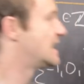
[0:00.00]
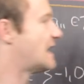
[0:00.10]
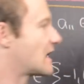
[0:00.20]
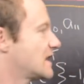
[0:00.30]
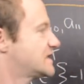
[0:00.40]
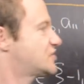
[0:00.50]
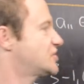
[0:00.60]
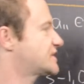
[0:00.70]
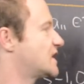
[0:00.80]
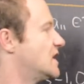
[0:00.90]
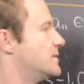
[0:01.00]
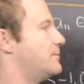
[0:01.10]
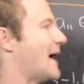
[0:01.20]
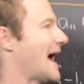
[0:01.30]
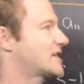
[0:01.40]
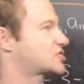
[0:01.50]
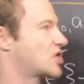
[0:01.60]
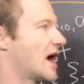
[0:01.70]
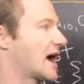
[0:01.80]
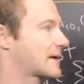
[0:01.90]
Now let's just
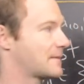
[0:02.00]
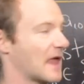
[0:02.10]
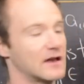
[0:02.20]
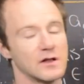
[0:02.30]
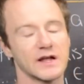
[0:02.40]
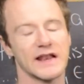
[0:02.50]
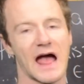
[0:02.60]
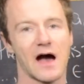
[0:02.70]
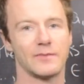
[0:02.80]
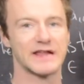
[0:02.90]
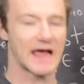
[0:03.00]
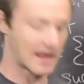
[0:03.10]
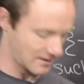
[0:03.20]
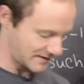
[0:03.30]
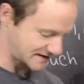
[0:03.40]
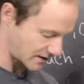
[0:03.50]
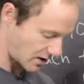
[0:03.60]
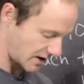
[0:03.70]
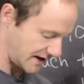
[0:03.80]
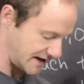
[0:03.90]
backtrack and look at how many elements
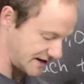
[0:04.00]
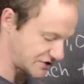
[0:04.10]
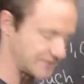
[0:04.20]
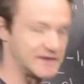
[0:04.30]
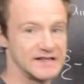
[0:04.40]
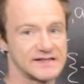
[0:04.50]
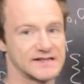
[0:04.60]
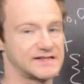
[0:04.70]
are in each of these